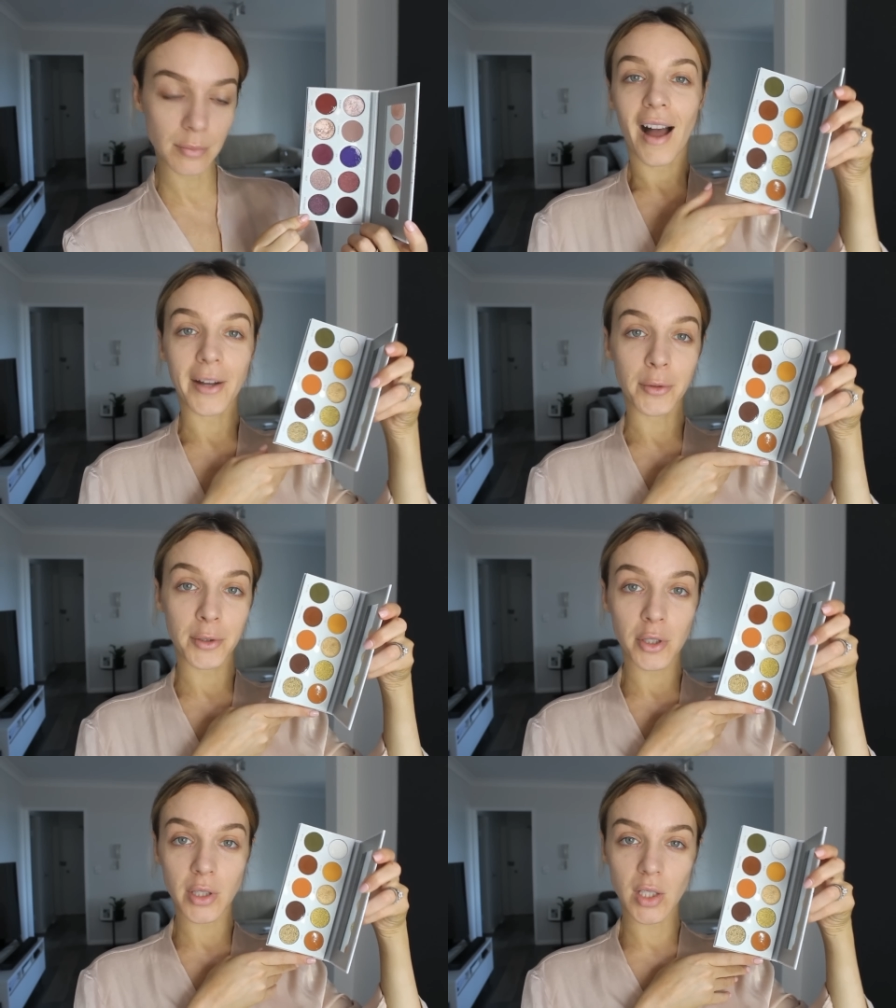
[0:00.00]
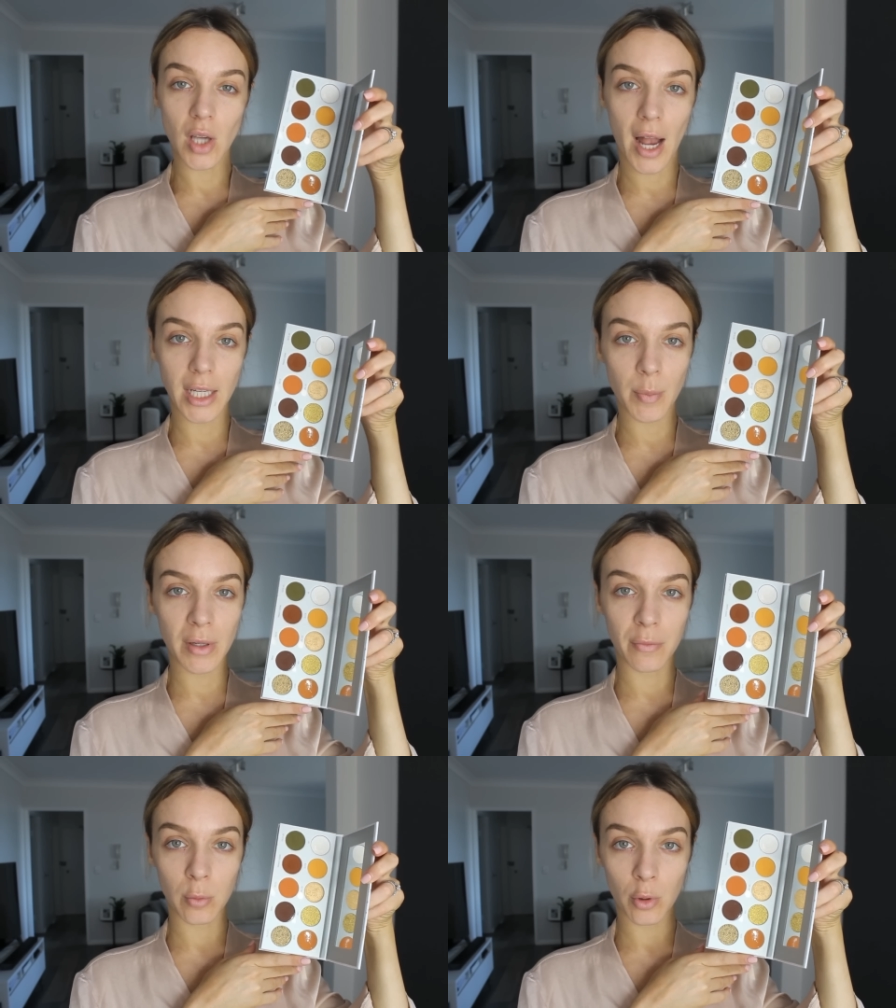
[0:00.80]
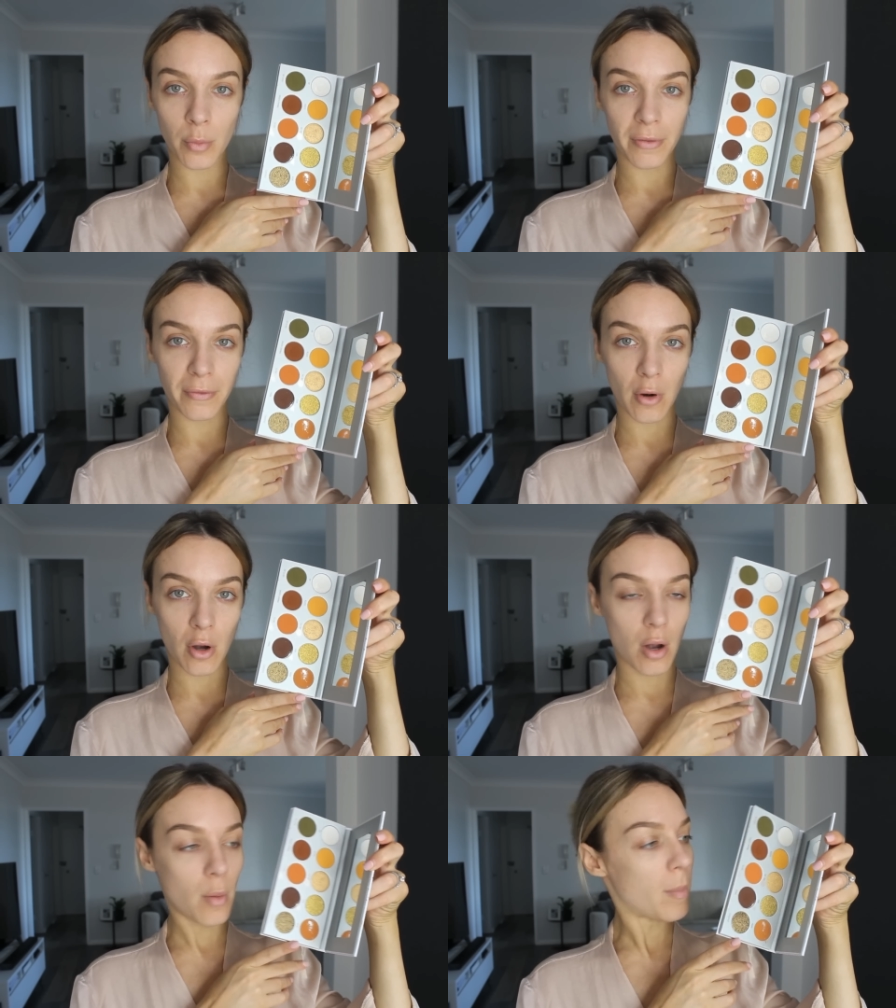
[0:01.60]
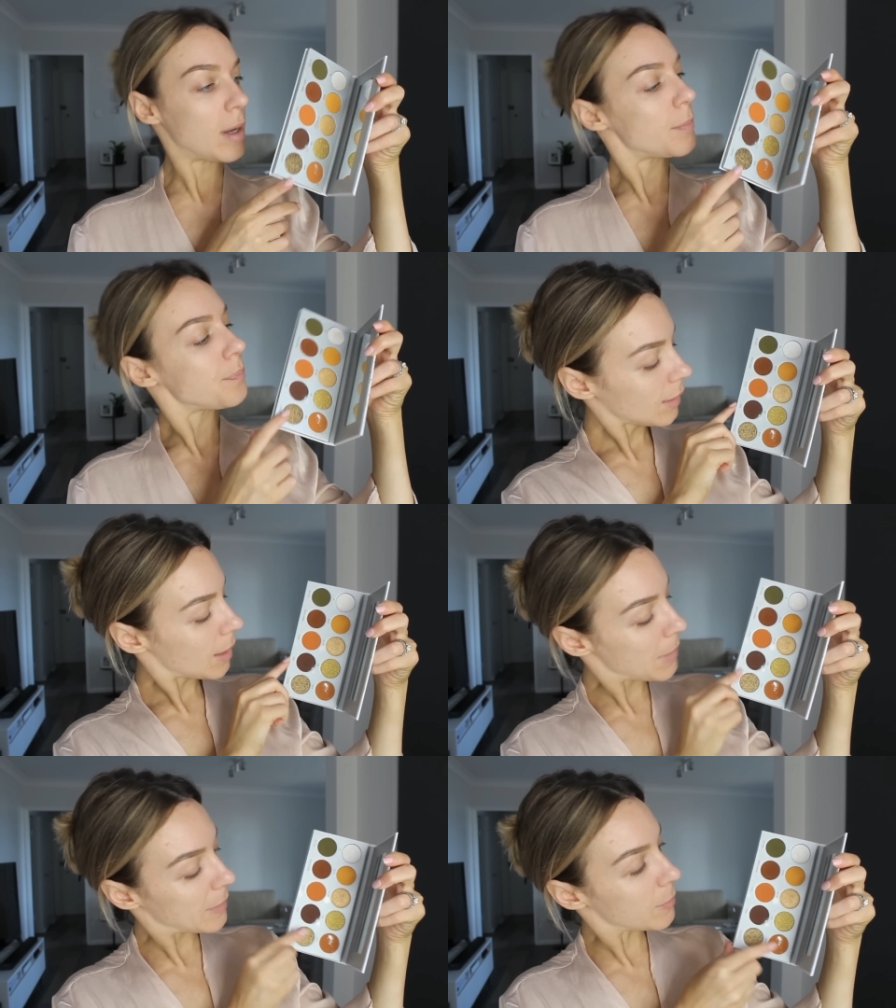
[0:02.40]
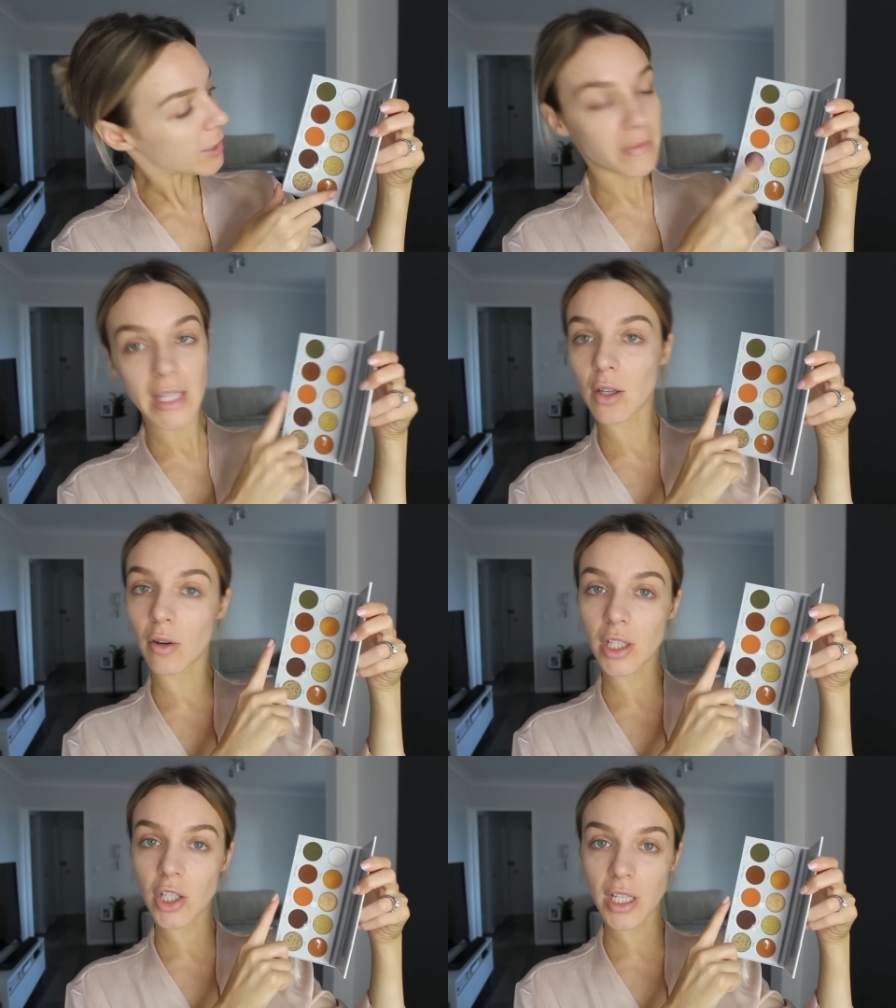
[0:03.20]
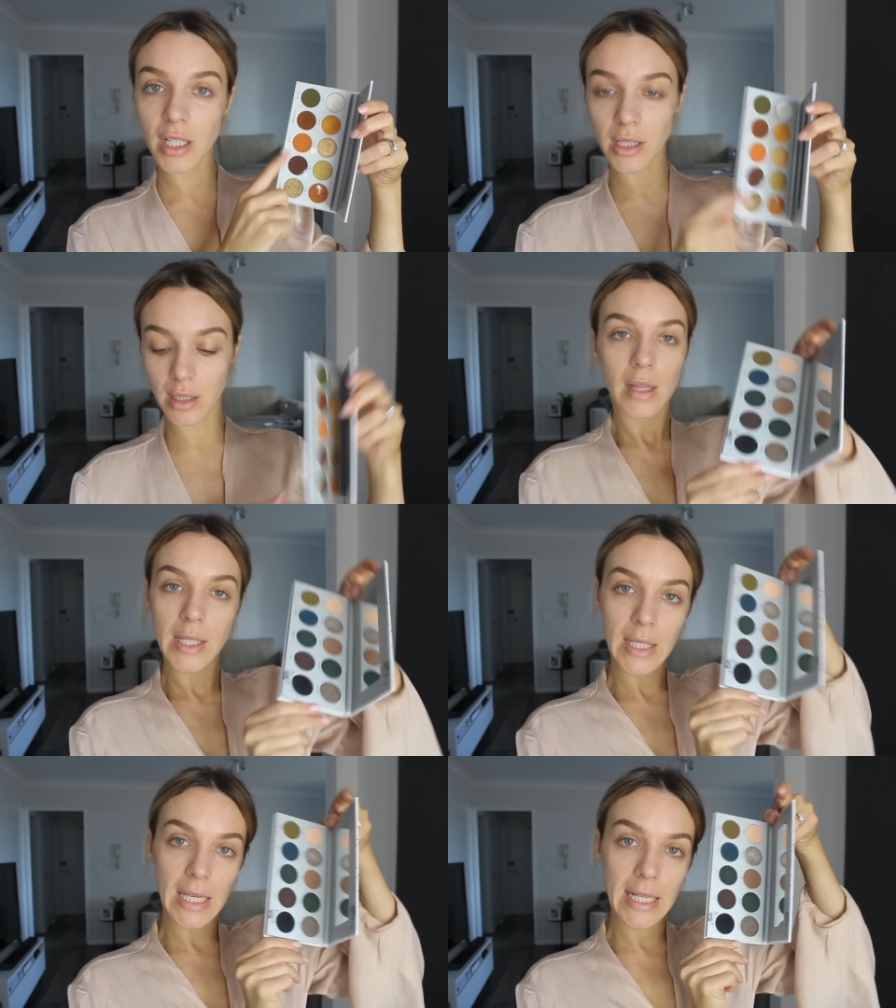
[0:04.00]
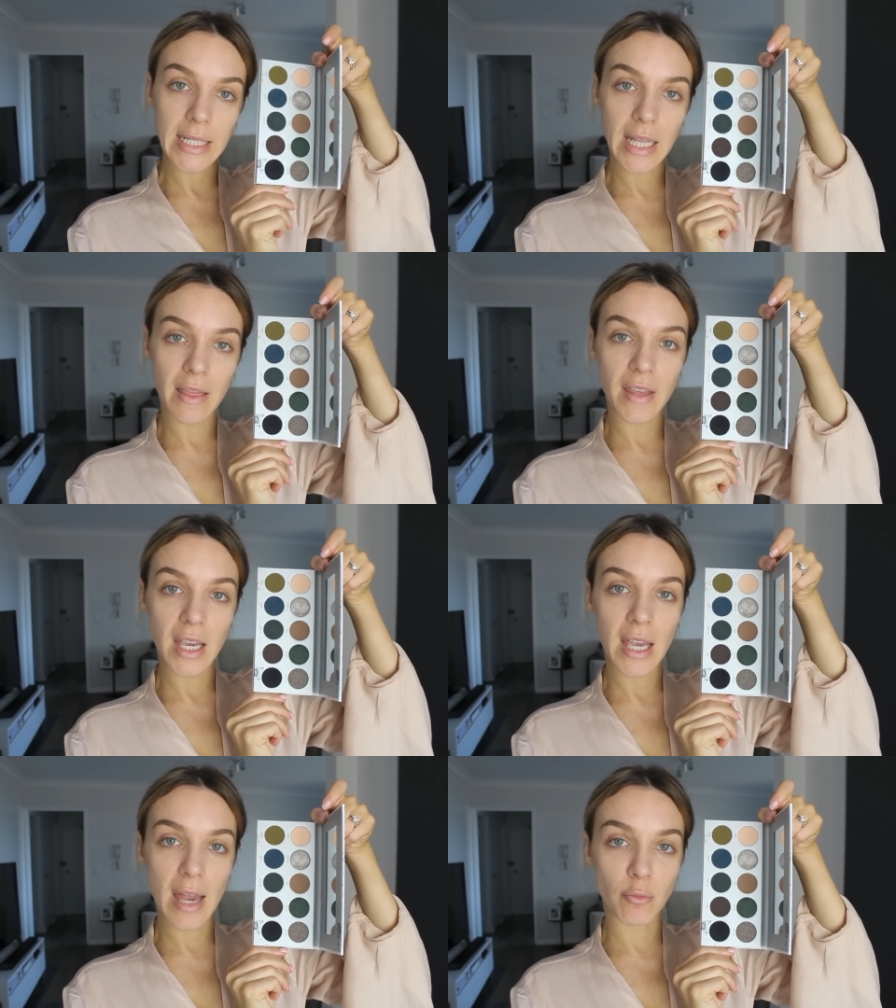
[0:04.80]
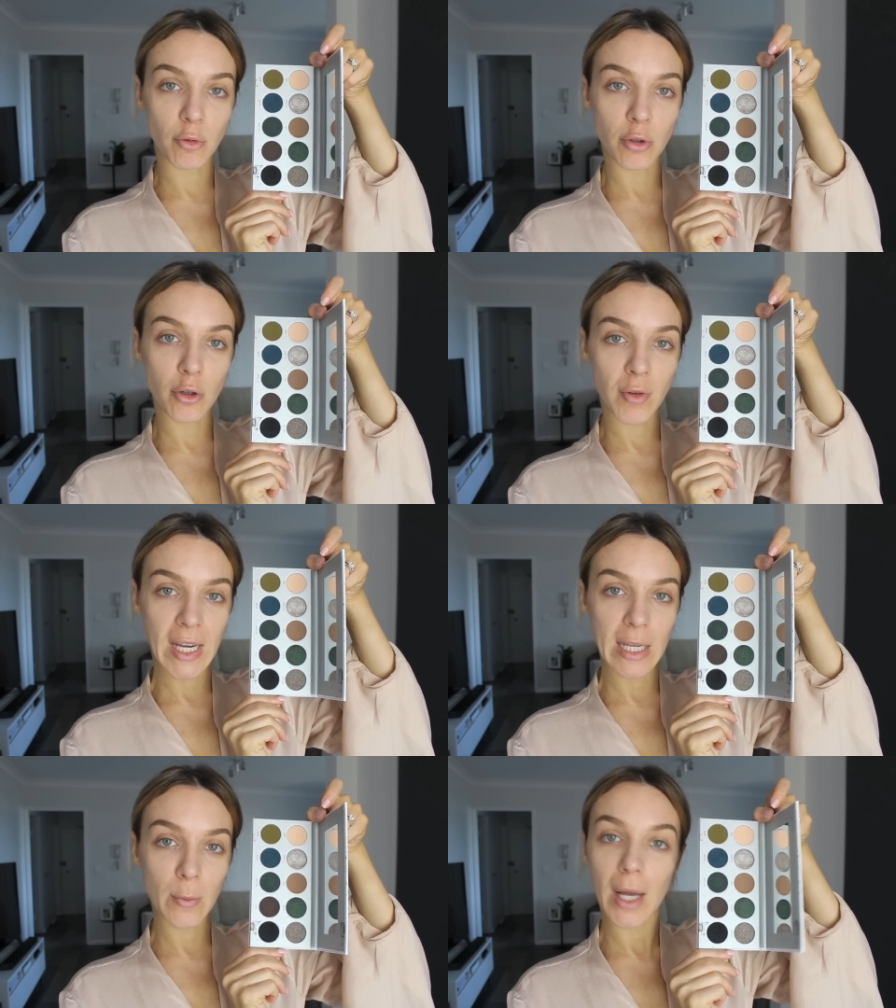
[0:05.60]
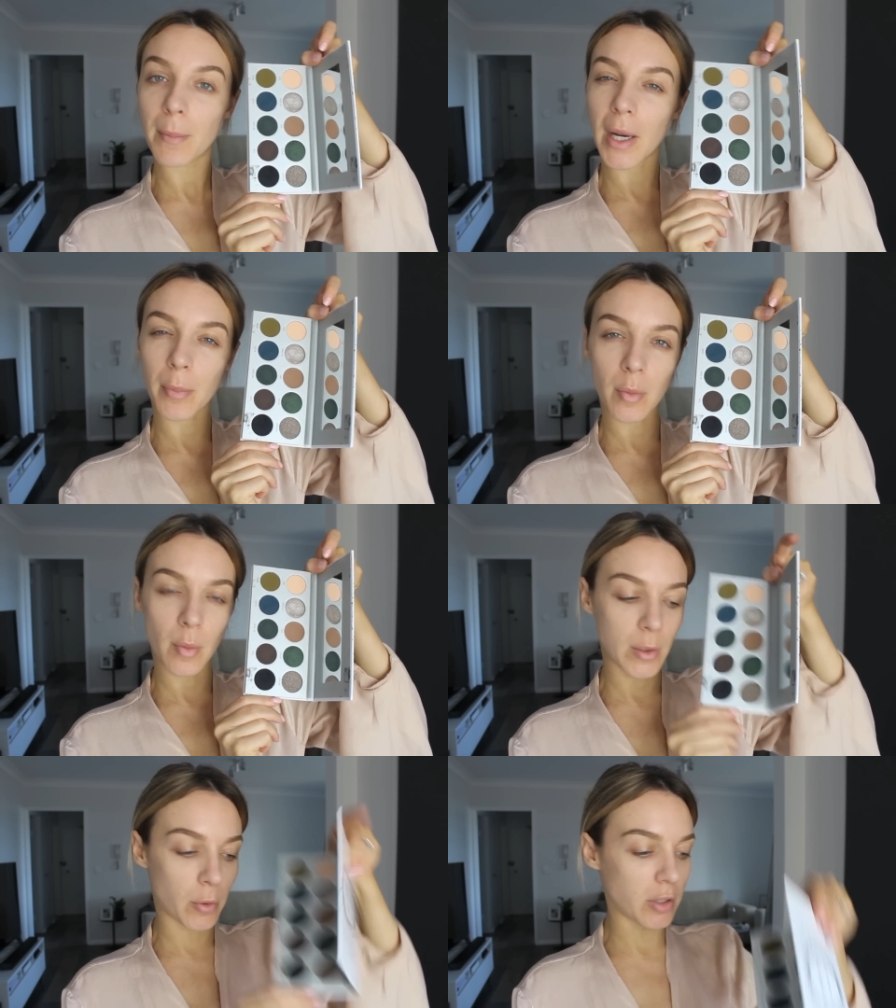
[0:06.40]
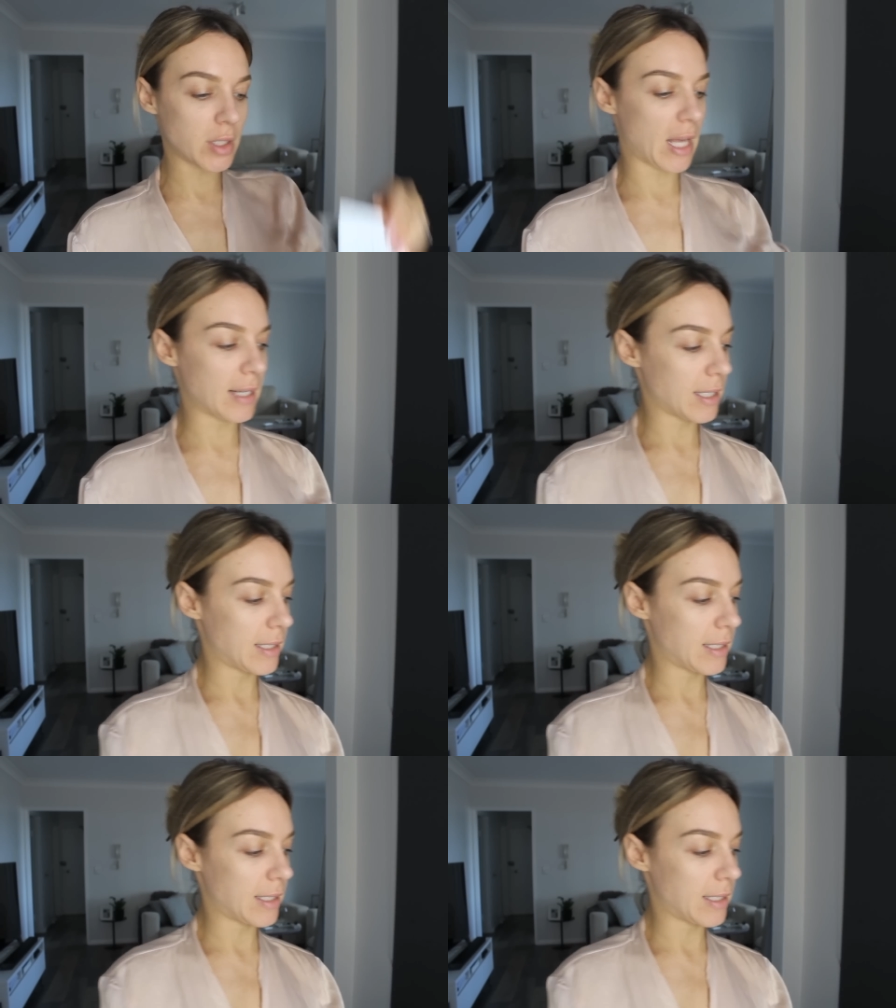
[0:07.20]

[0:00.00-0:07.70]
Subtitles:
I could use a tiny bit of warmth from maybe one of these oranges. This is the emerald greeny one, but I probably won't use that